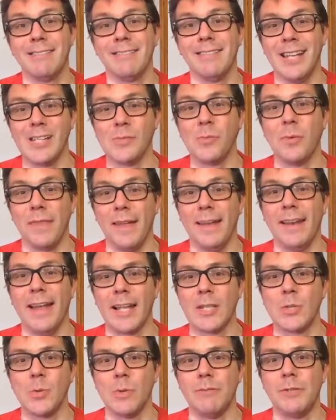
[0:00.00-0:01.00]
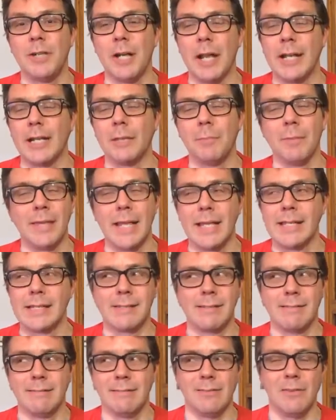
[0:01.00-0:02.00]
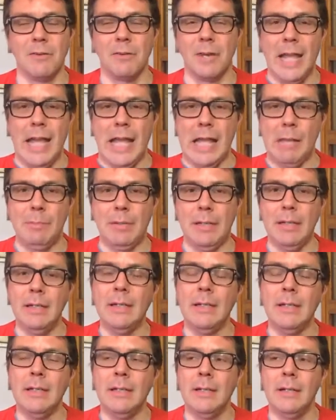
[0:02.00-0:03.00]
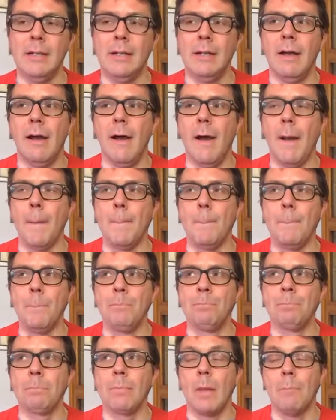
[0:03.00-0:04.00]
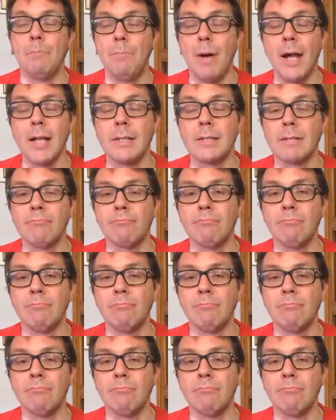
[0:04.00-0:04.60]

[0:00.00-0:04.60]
That's what they like to have changed, but that's not going to happen. But